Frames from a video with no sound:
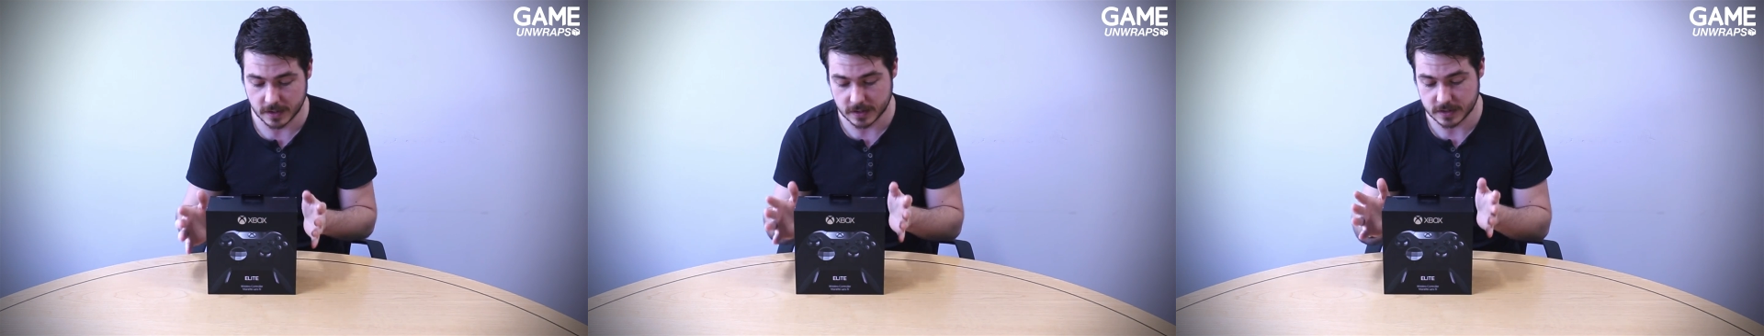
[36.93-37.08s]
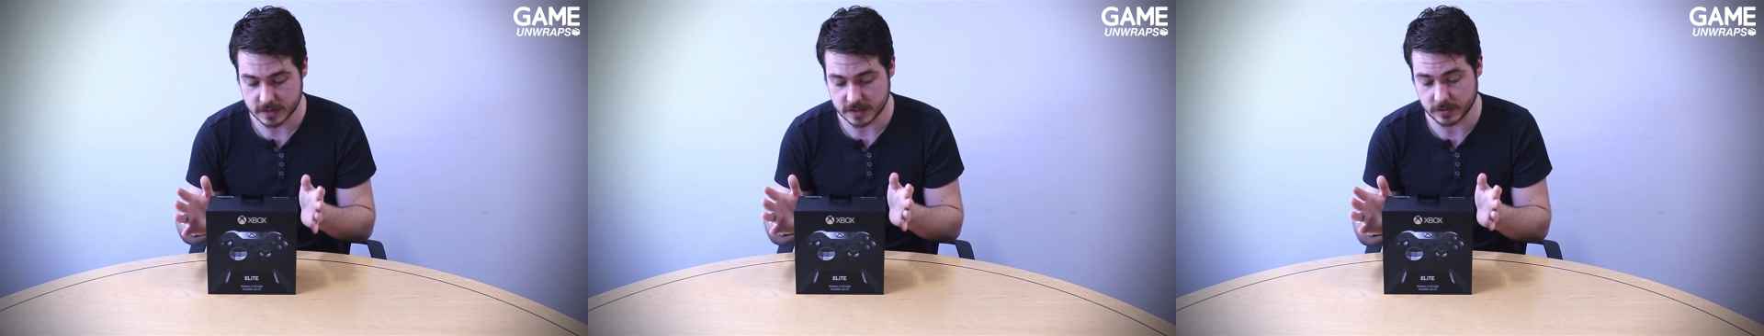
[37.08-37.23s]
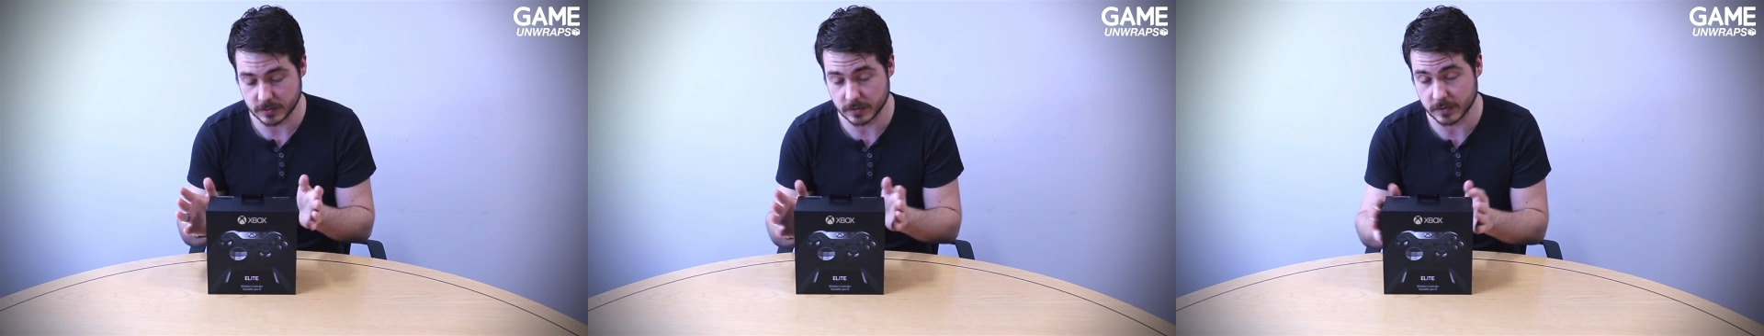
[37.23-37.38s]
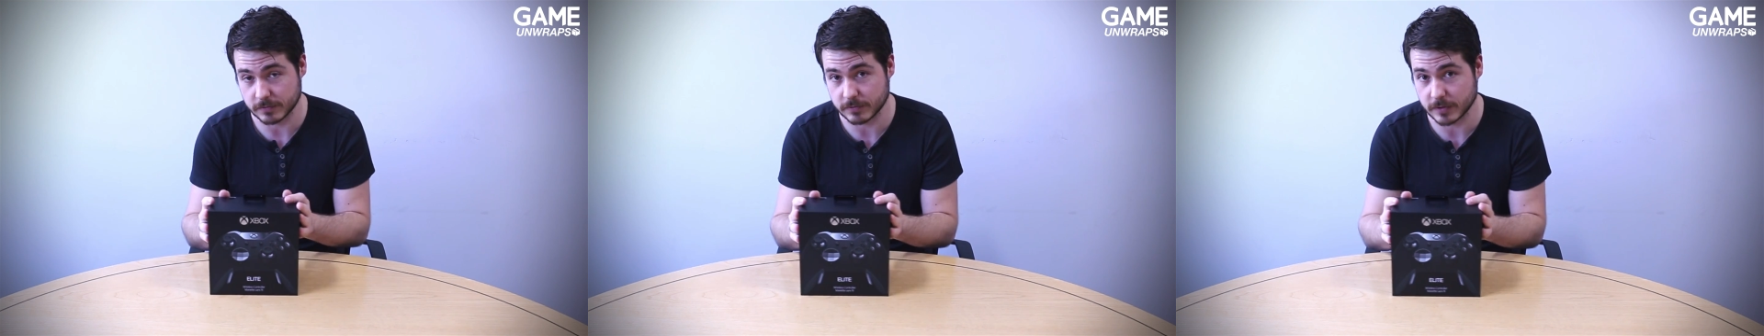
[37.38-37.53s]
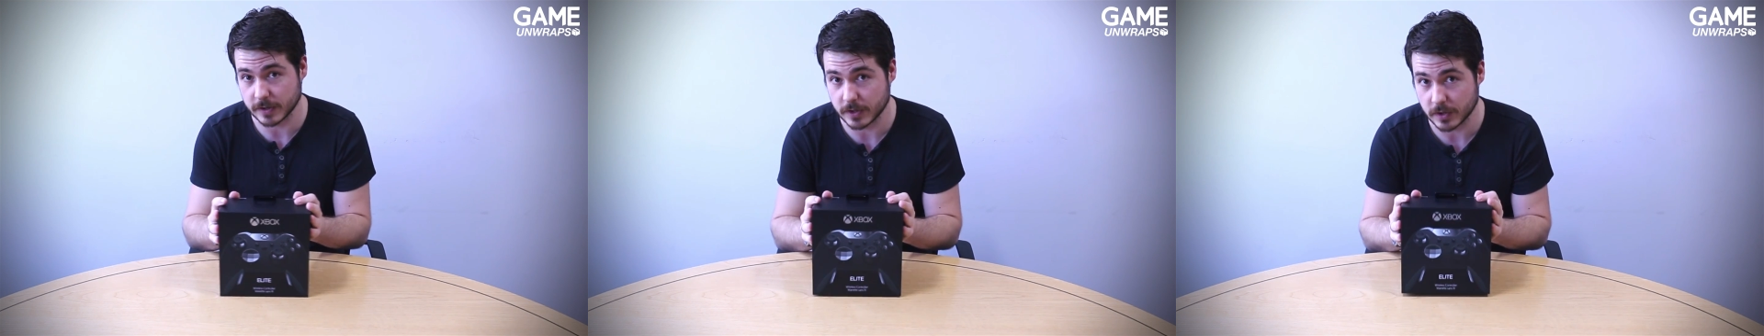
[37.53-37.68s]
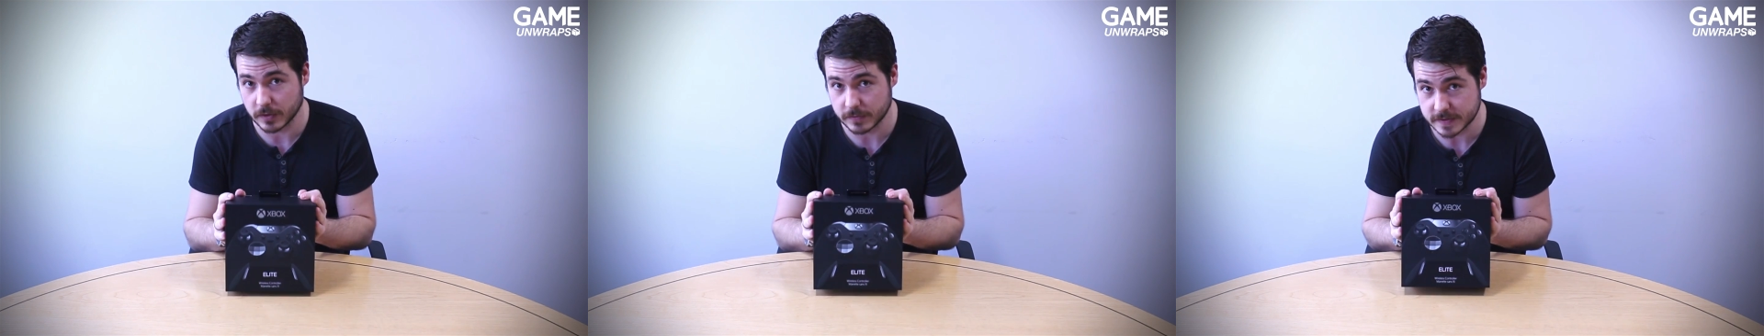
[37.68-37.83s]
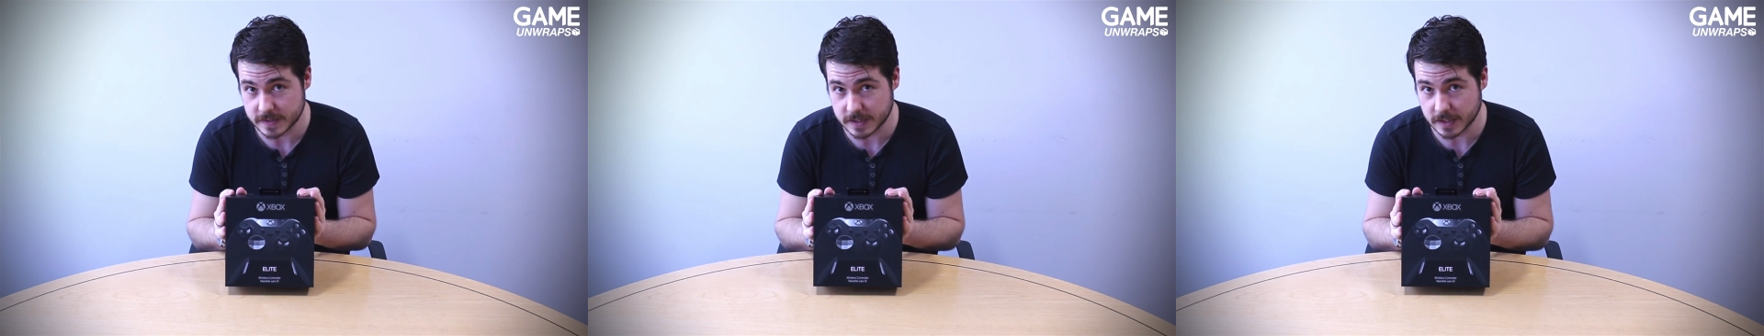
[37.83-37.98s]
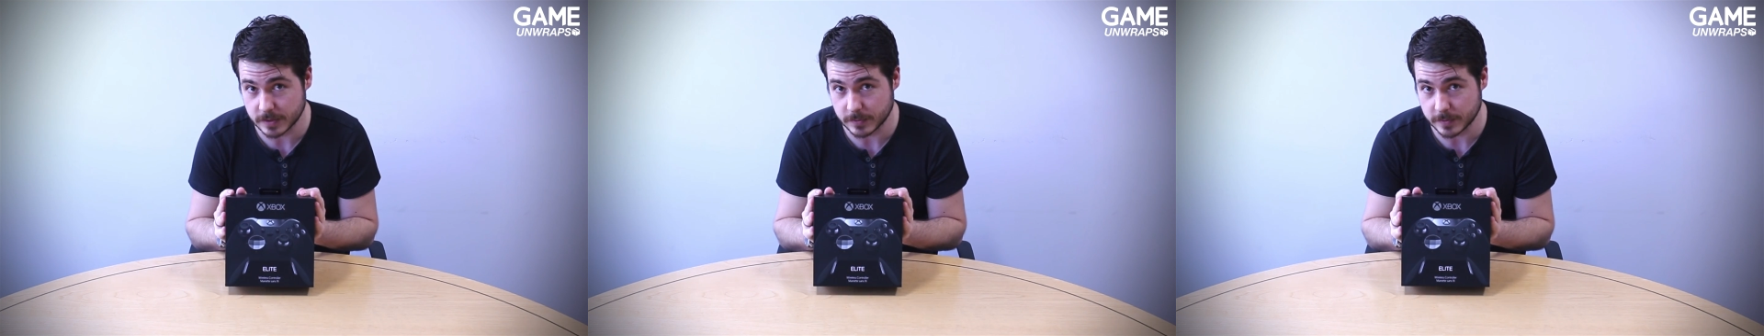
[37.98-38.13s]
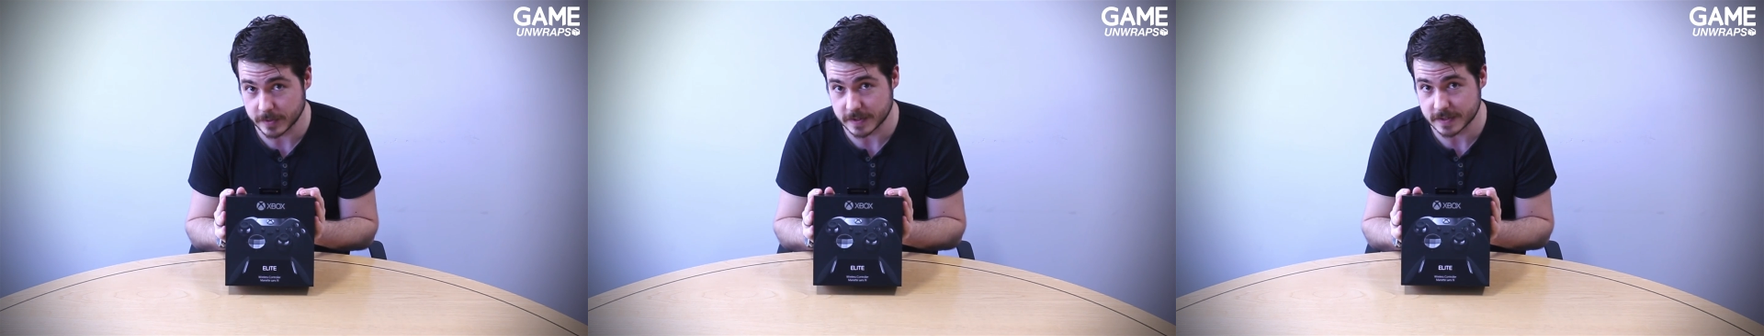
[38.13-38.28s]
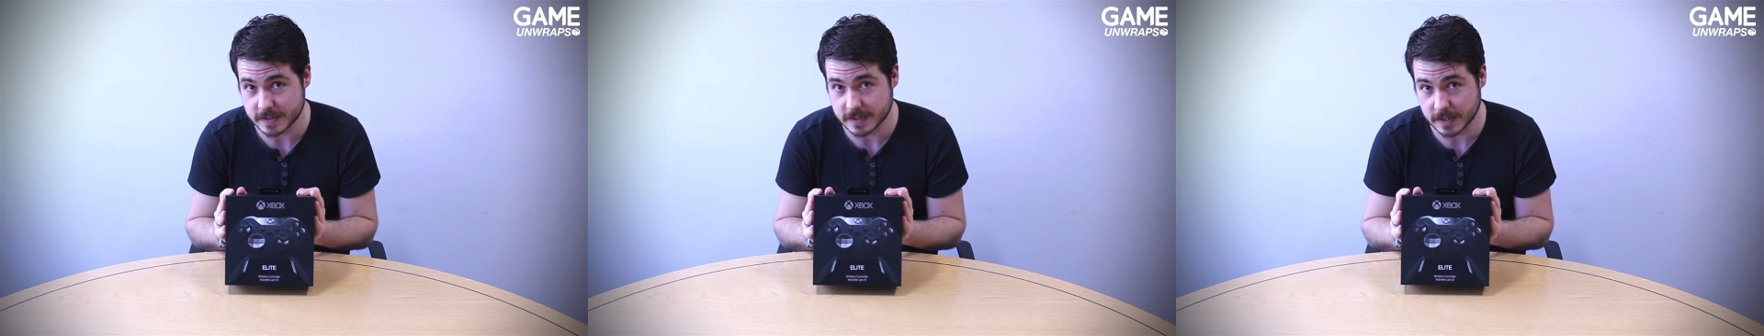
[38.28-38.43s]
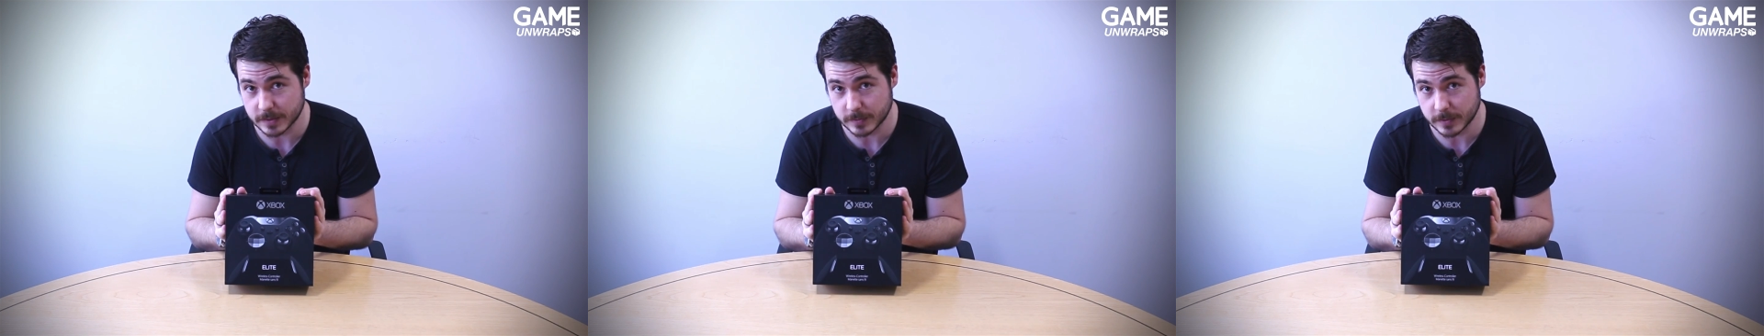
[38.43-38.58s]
So on the front, obviously, we can see